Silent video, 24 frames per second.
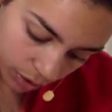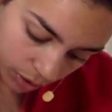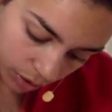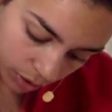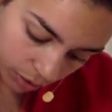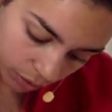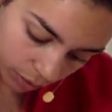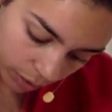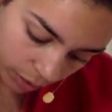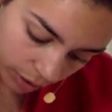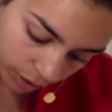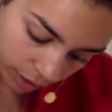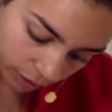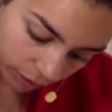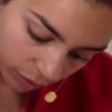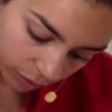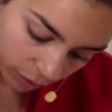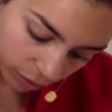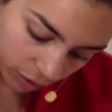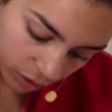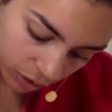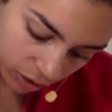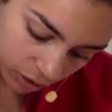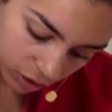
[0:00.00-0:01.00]
the writer
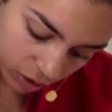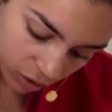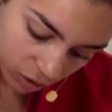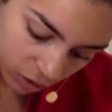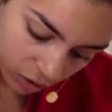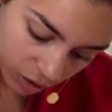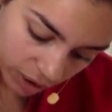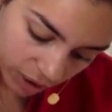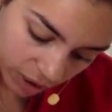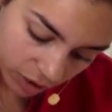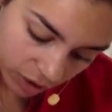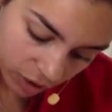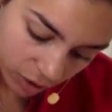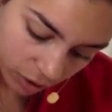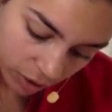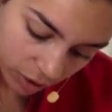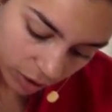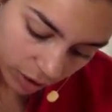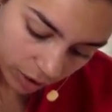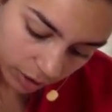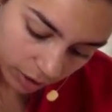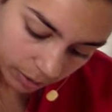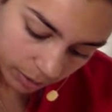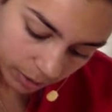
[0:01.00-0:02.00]
focuses your attention on
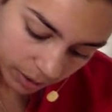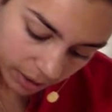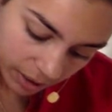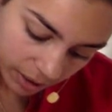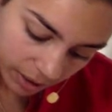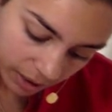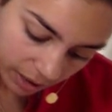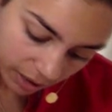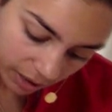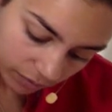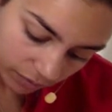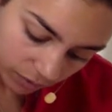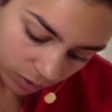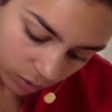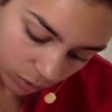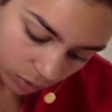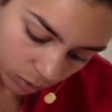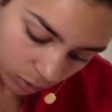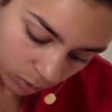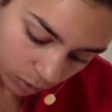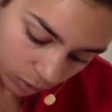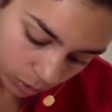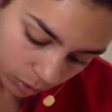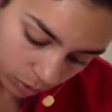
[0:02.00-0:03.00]
at the beginning of the
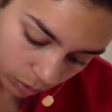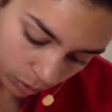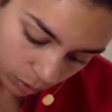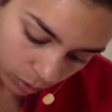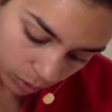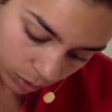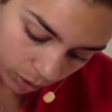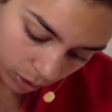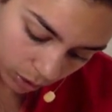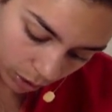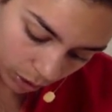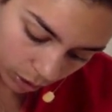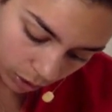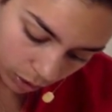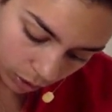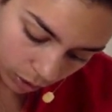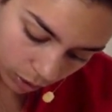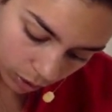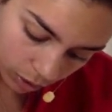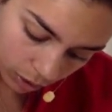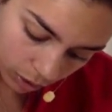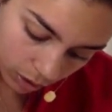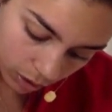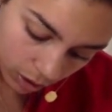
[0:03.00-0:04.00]
source.
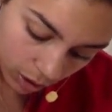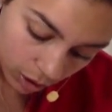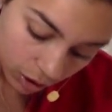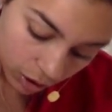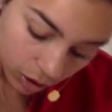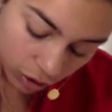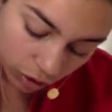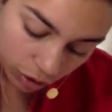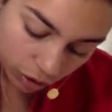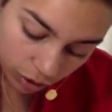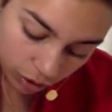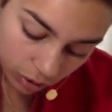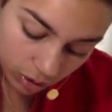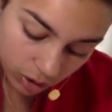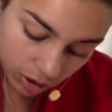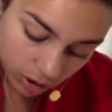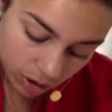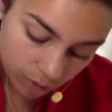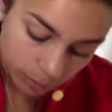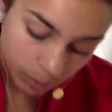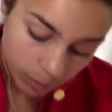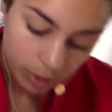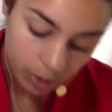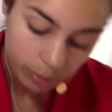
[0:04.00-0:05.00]
Good. So use
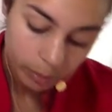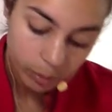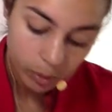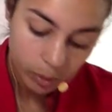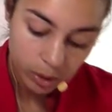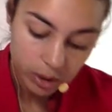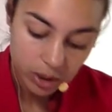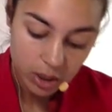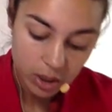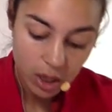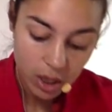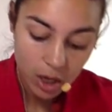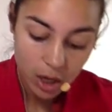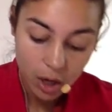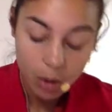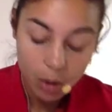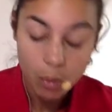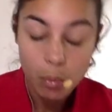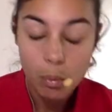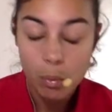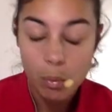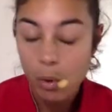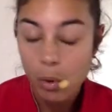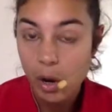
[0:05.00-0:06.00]
these bullet points.
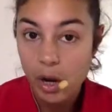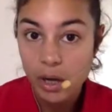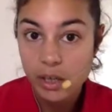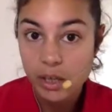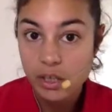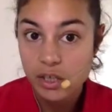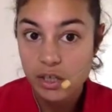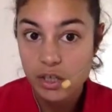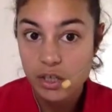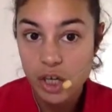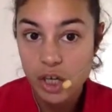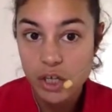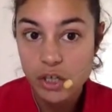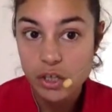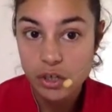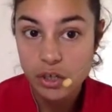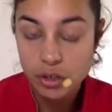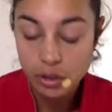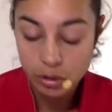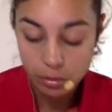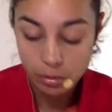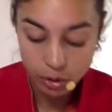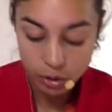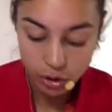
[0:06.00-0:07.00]
What I'd suggest you
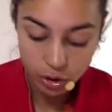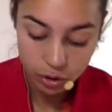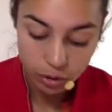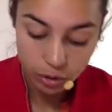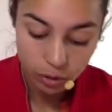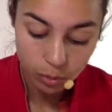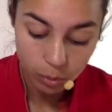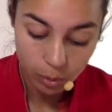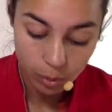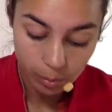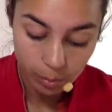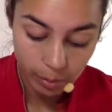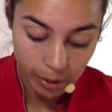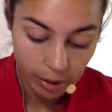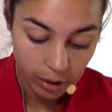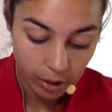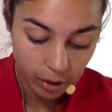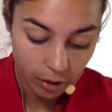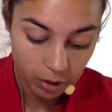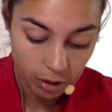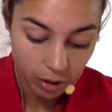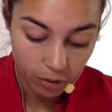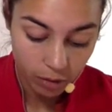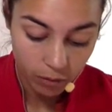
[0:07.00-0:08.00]
do is you do 1
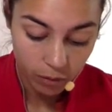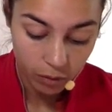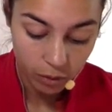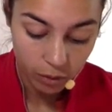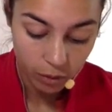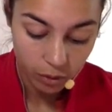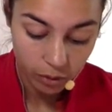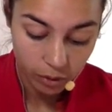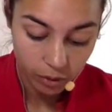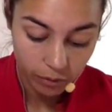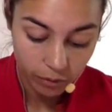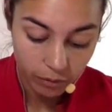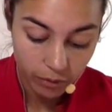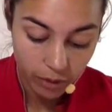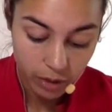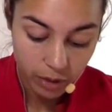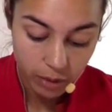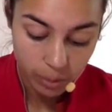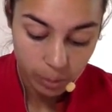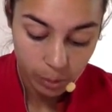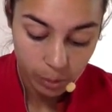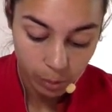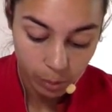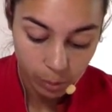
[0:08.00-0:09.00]
paragraph on the
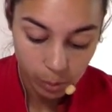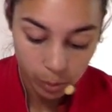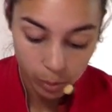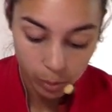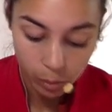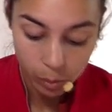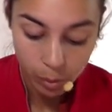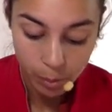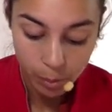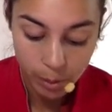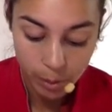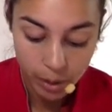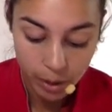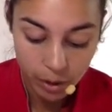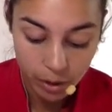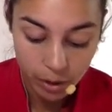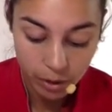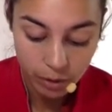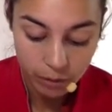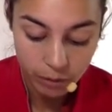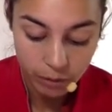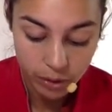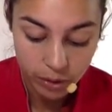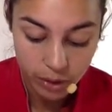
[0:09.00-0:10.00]
first bullet point, 1
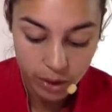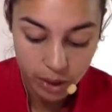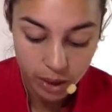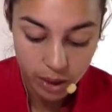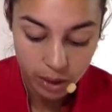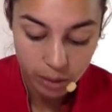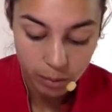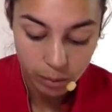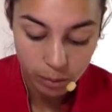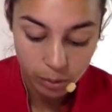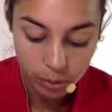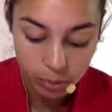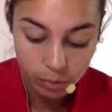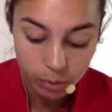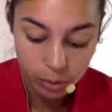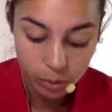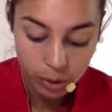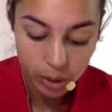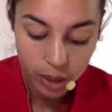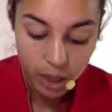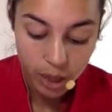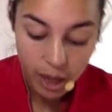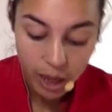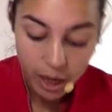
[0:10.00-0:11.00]
paragraph on the second bullet
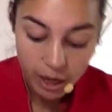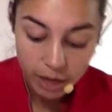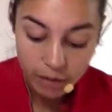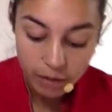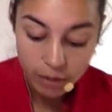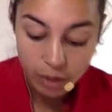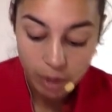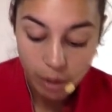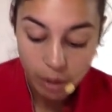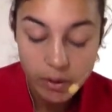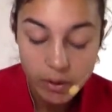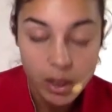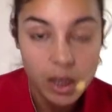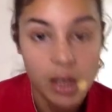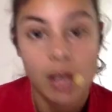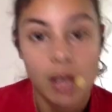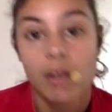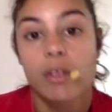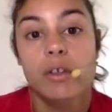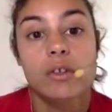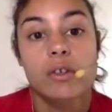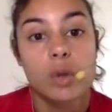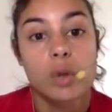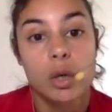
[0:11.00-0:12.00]
point. And if you have any
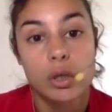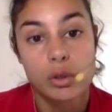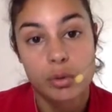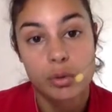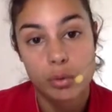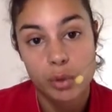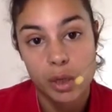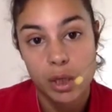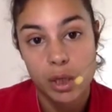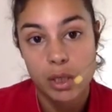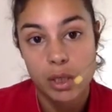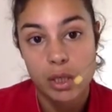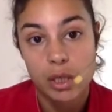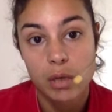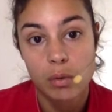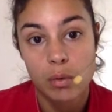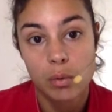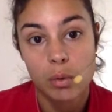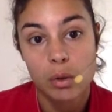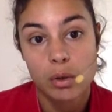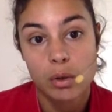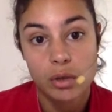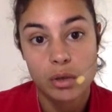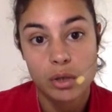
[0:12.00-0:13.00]
other structural things that you
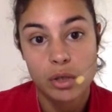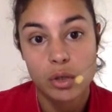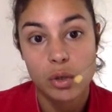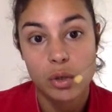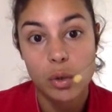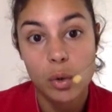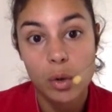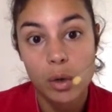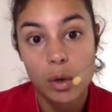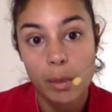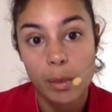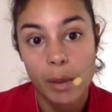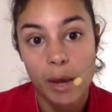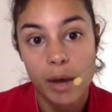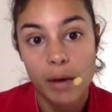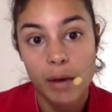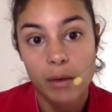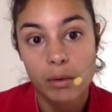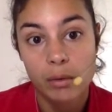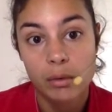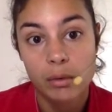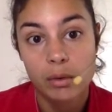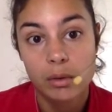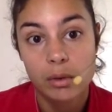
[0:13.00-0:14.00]
want to talk about,